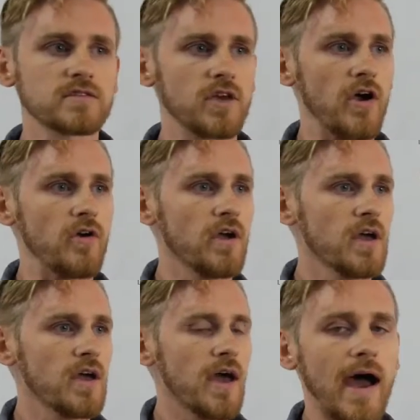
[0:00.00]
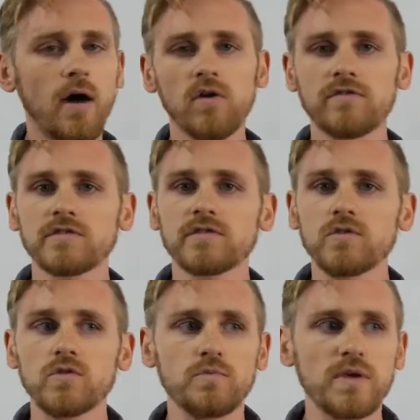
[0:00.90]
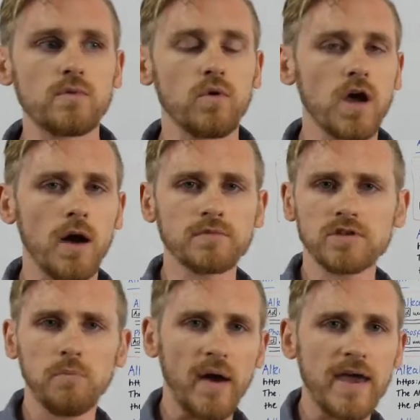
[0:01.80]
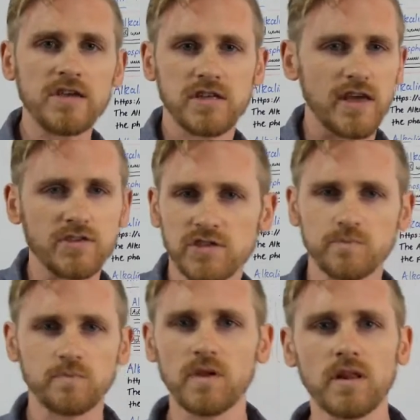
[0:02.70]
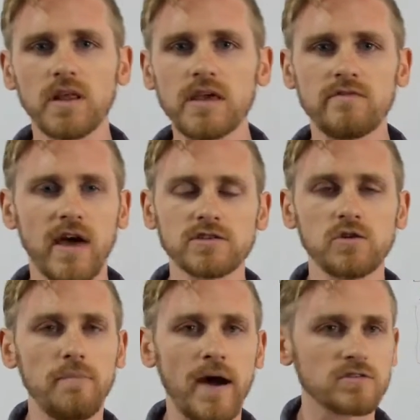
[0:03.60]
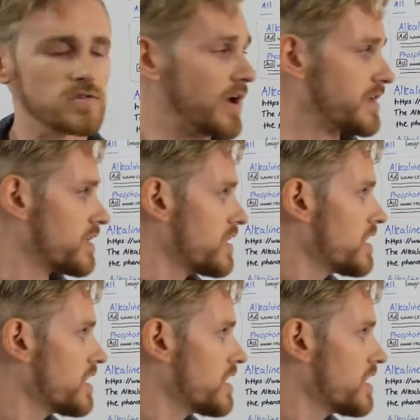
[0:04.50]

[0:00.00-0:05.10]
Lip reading: So how often do people come to your page and then just leave? That's your bounce rate.